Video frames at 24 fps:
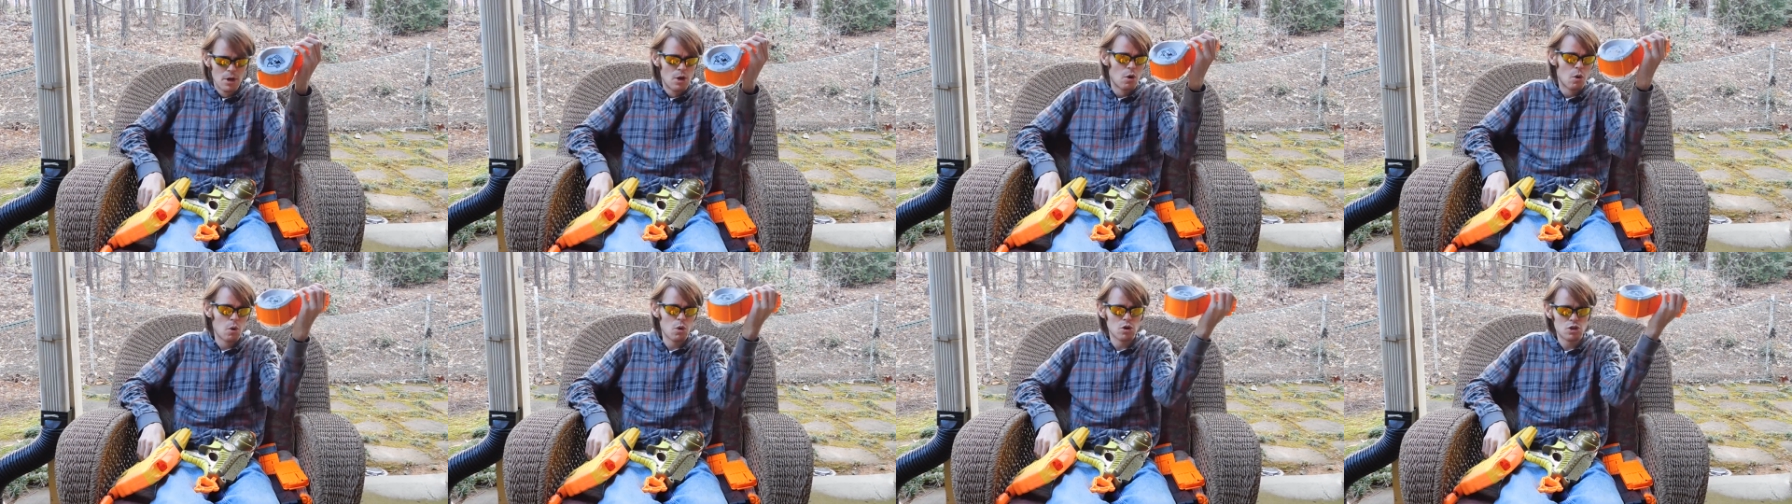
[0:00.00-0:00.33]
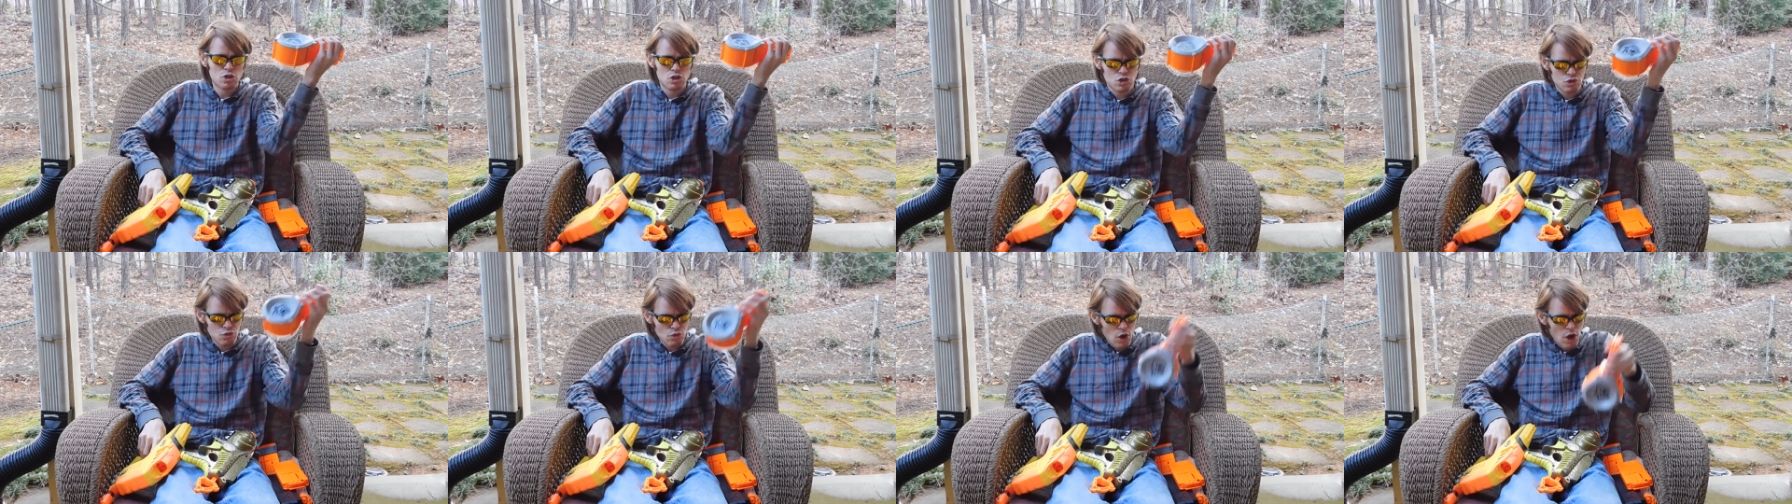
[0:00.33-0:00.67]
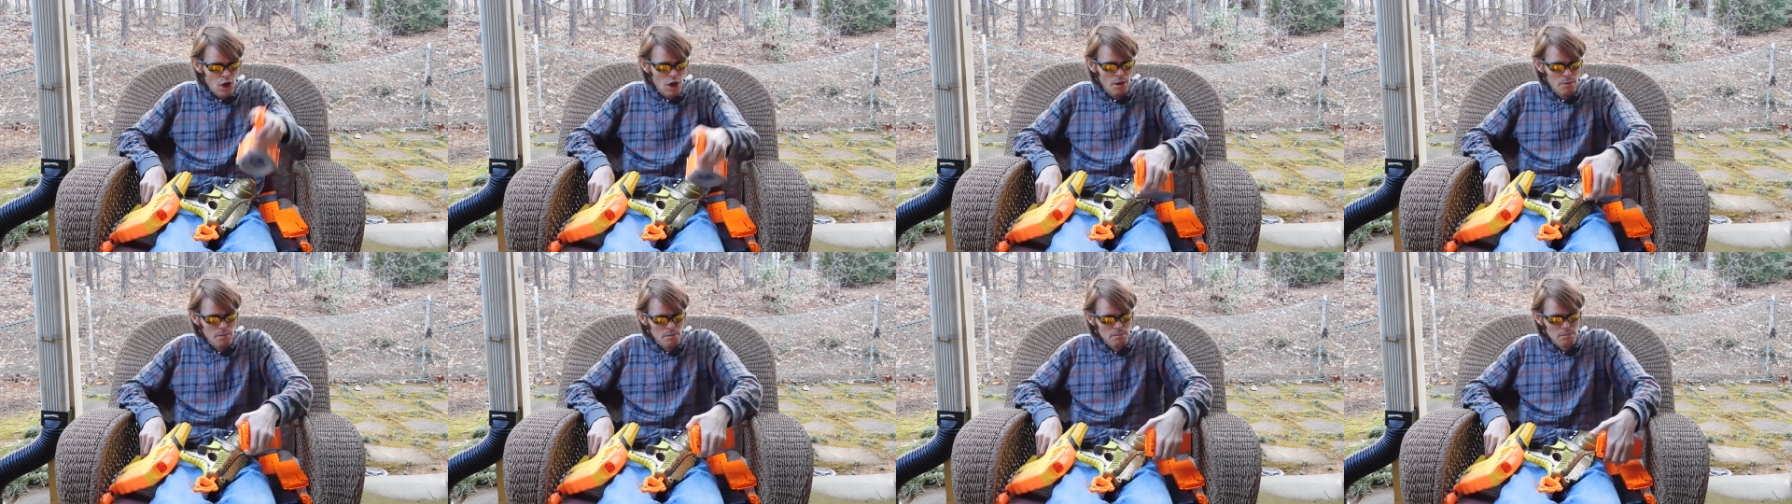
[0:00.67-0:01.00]
or
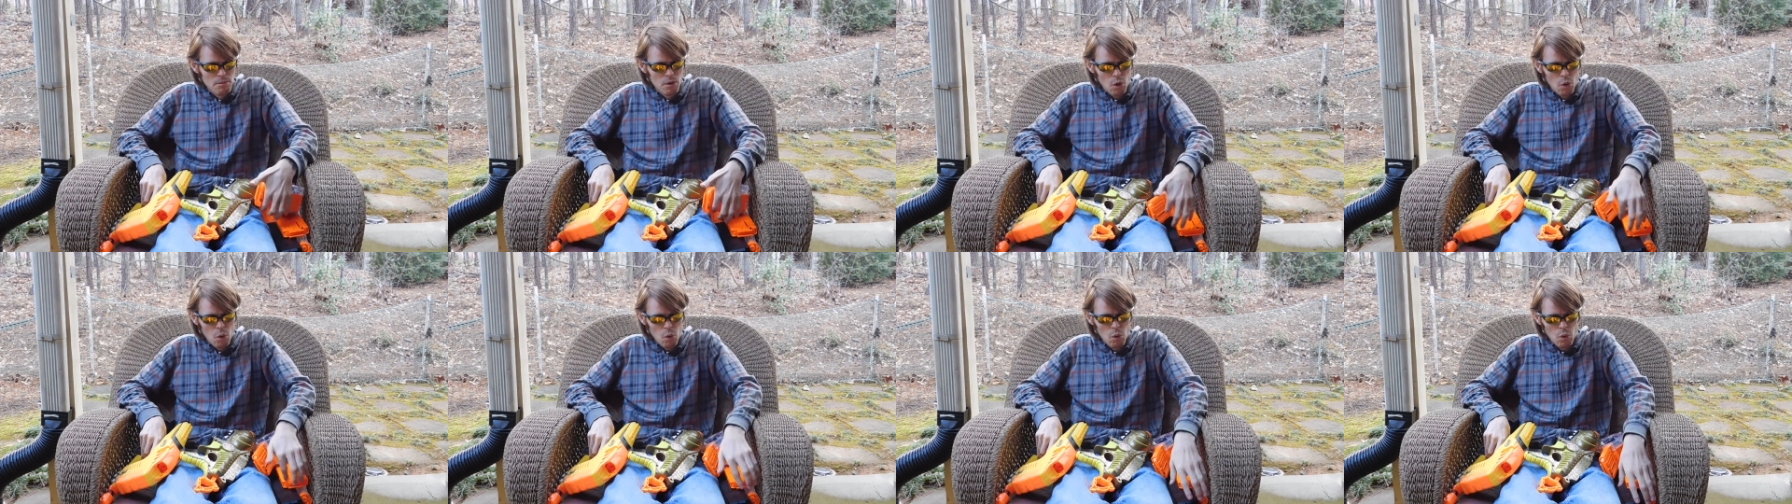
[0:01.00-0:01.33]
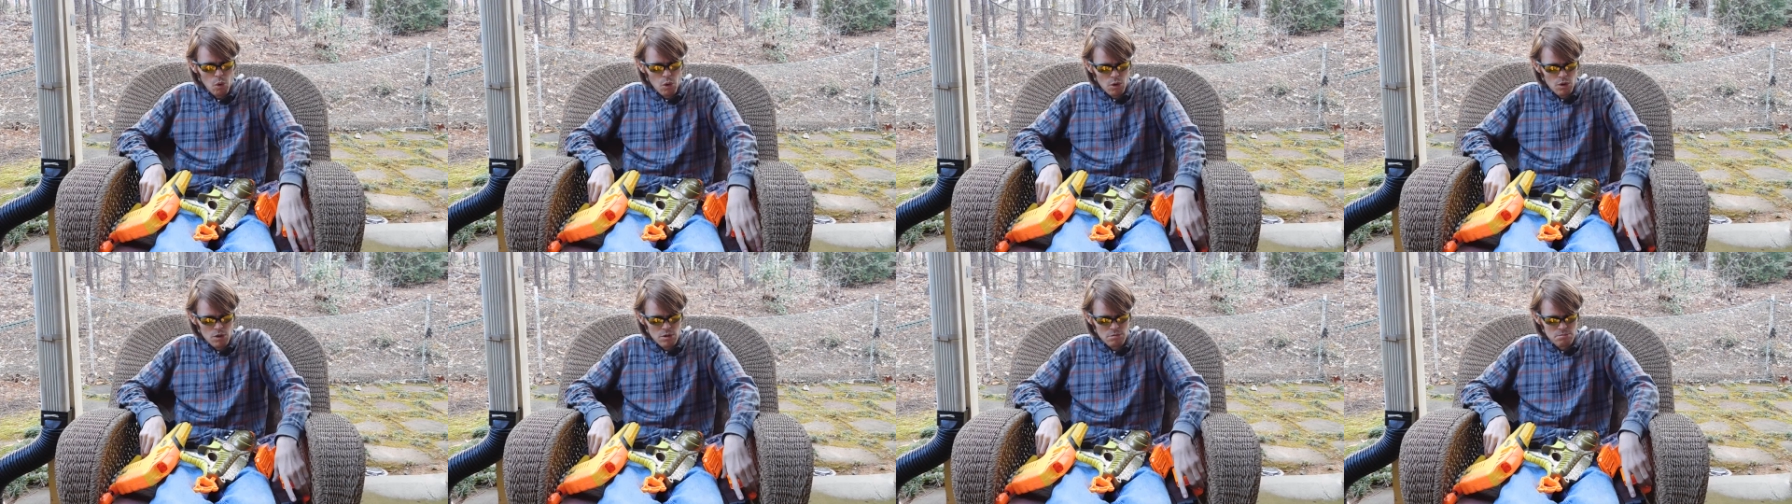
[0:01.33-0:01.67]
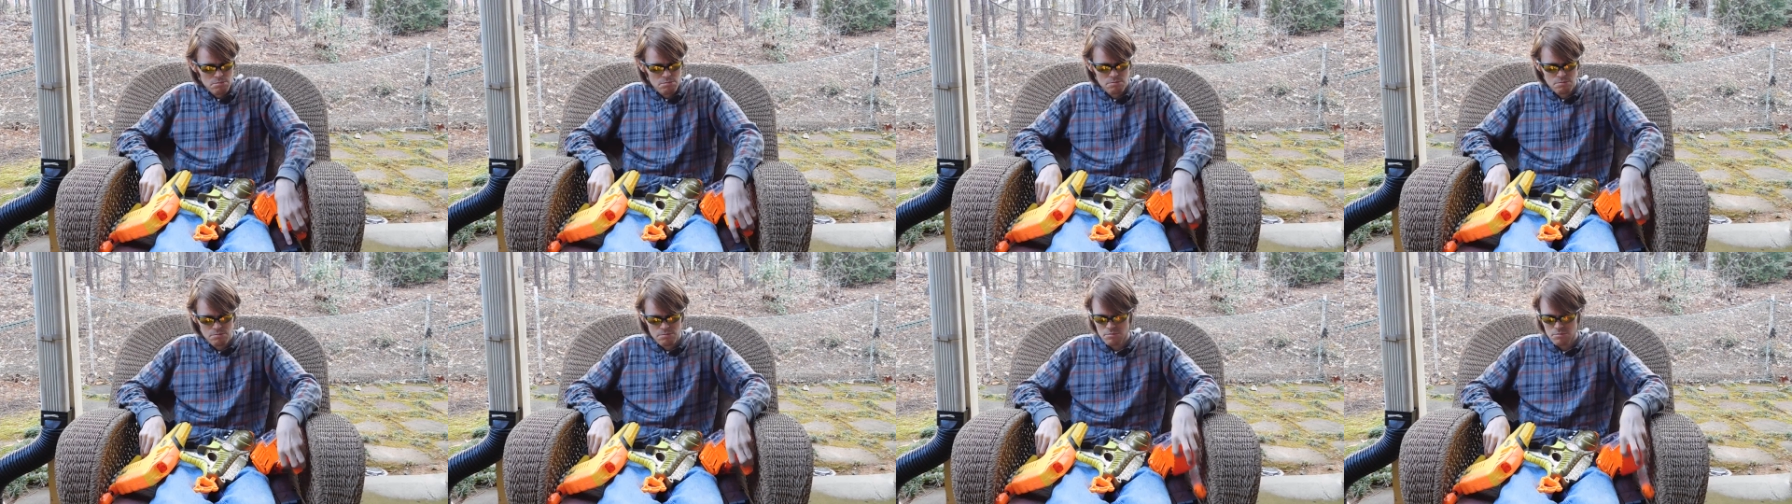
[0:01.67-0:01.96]
drum, or